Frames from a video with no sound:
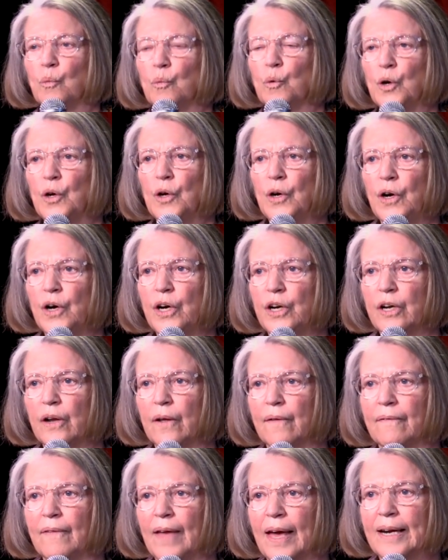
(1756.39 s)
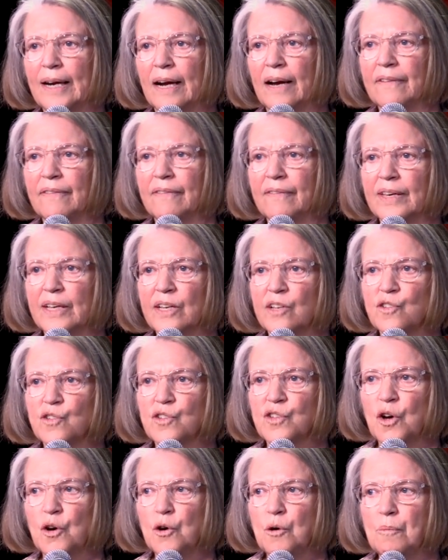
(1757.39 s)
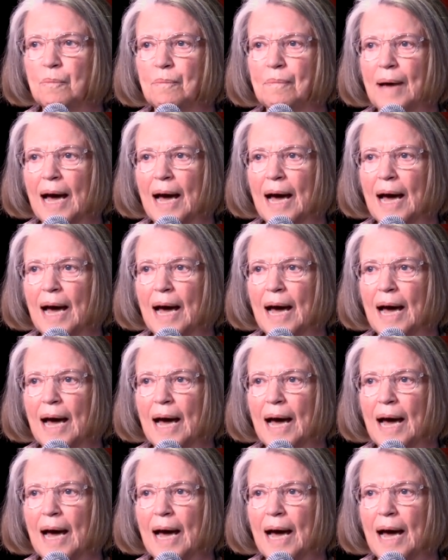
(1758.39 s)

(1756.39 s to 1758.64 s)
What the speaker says: word that I think is so